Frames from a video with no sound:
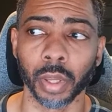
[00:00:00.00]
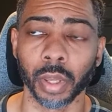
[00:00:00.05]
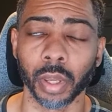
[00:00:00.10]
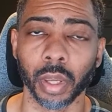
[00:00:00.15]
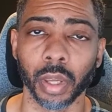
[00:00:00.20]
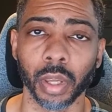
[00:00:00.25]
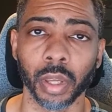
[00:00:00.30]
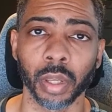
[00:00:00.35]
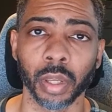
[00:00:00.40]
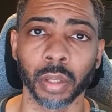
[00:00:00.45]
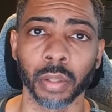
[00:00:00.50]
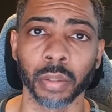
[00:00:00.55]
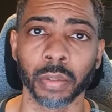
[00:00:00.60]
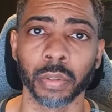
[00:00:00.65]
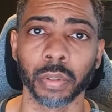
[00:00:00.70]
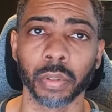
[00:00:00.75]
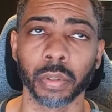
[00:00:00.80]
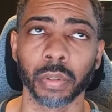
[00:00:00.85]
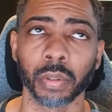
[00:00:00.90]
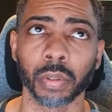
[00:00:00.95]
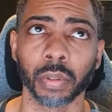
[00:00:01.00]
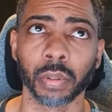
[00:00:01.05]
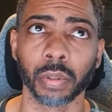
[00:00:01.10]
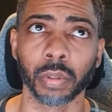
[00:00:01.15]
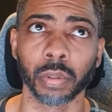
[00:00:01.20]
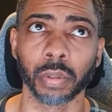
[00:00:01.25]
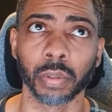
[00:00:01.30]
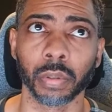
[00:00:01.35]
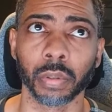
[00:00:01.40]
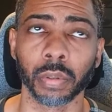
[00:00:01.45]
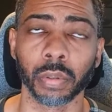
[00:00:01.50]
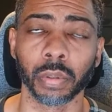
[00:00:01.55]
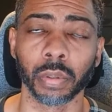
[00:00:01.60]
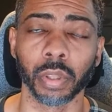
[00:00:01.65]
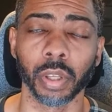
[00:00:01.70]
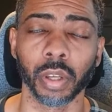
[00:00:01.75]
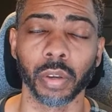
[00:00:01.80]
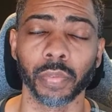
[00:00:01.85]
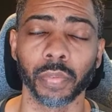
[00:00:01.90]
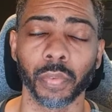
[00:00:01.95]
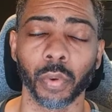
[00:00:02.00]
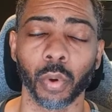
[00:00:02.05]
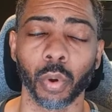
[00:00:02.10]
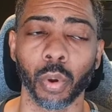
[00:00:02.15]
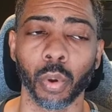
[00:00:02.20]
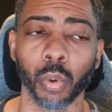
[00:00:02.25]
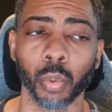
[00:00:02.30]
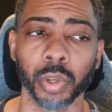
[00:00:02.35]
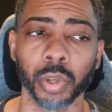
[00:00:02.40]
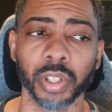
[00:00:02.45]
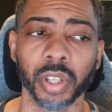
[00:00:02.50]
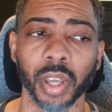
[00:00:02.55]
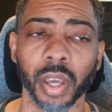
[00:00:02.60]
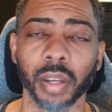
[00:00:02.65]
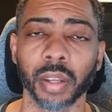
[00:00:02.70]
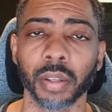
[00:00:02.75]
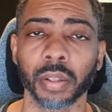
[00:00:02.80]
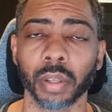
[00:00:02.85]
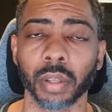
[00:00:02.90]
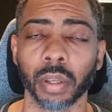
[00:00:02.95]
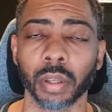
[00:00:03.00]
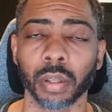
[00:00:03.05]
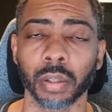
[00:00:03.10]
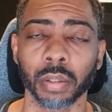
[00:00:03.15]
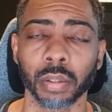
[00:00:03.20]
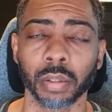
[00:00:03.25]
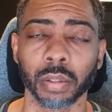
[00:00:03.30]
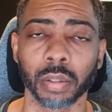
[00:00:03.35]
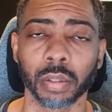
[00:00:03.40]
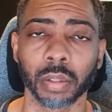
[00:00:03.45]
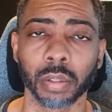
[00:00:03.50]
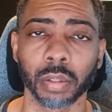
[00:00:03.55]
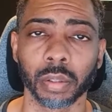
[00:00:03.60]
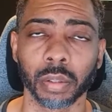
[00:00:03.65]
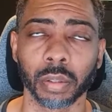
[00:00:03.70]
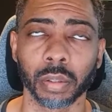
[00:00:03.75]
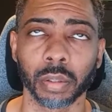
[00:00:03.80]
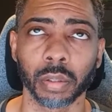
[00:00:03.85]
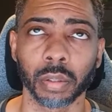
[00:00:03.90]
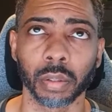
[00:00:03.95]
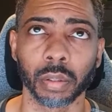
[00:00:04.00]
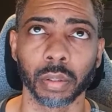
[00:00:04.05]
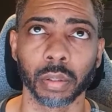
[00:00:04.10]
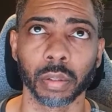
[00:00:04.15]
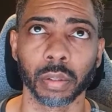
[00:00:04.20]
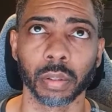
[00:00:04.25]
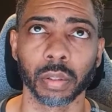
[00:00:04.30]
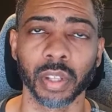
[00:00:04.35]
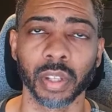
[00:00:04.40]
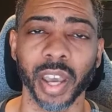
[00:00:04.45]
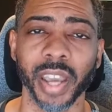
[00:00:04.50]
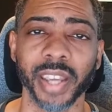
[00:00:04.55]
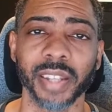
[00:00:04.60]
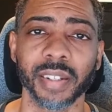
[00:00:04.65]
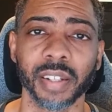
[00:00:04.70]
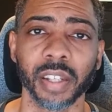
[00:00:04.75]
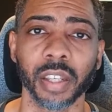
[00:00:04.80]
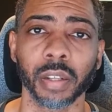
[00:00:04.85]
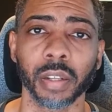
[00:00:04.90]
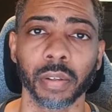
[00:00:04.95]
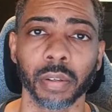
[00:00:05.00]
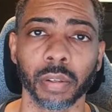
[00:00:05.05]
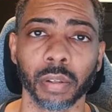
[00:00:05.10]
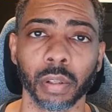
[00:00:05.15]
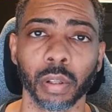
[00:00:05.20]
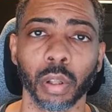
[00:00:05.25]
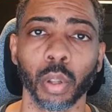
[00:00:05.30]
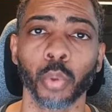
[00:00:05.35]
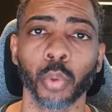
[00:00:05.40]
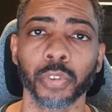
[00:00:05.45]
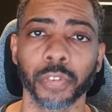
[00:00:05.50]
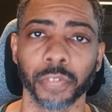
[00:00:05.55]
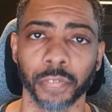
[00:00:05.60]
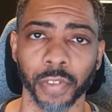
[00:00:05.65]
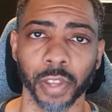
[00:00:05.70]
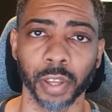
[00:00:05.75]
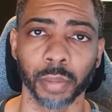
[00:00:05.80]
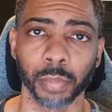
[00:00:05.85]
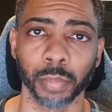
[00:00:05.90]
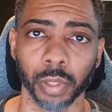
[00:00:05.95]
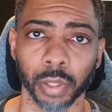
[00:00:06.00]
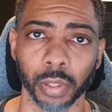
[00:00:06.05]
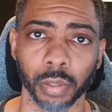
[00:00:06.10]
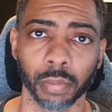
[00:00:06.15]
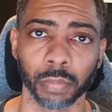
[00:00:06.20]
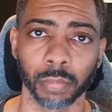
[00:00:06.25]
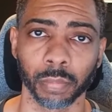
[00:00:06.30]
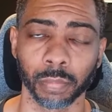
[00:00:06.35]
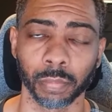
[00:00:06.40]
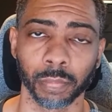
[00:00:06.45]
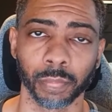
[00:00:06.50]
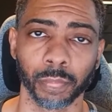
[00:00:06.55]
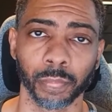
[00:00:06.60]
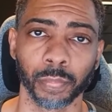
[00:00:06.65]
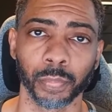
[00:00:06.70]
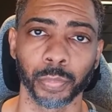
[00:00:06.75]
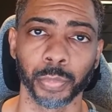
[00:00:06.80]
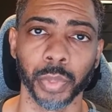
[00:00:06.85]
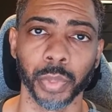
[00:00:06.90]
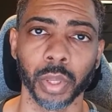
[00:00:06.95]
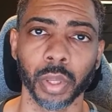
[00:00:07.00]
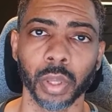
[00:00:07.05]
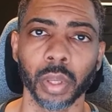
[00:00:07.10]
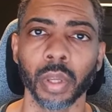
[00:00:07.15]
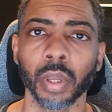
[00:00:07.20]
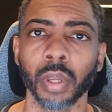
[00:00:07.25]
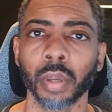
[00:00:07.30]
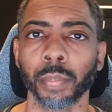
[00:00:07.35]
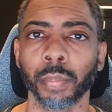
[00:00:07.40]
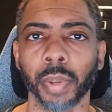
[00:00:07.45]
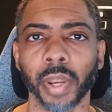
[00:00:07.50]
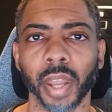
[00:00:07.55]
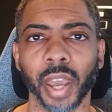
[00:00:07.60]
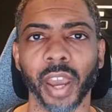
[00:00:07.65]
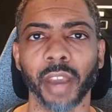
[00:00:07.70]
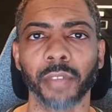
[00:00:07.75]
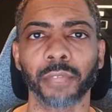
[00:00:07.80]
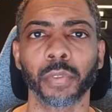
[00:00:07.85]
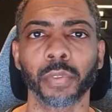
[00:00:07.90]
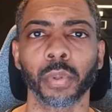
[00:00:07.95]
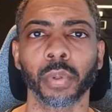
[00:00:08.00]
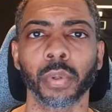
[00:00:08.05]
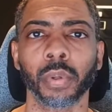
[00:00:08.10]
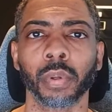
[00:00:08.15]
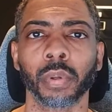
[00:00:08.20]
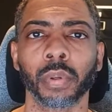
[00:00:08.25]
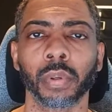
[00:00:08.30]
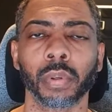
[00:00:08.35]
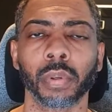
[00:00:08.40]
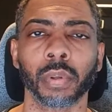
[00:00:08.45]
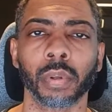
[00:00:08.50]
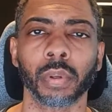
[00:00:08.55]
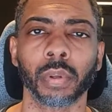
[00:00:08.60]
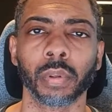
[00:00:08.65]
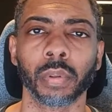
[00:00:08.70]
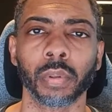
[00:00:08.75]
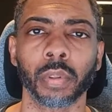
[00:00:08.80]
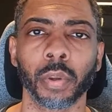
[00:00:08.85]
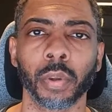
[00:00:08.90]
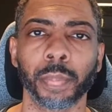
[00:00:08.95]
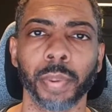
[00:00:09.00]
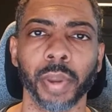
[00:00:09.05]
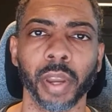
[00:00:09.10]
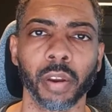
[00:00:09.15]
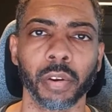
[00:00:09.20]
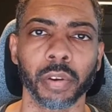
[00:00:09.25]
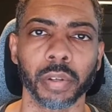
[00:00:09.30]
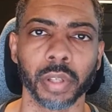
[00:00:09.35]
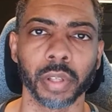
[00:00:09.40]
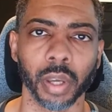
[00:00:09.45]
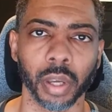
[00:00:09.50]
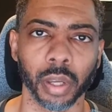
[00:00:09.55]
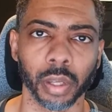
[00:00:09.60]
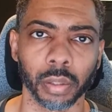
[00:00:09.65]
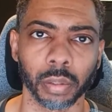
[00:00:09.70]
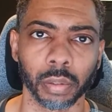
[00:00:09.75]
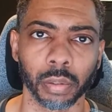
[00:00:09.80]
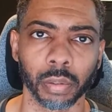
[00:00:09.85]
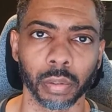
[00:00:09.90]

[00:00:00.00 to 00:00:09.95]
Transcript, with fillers: And they've always had a, a tight knit, close family. But after their parent died,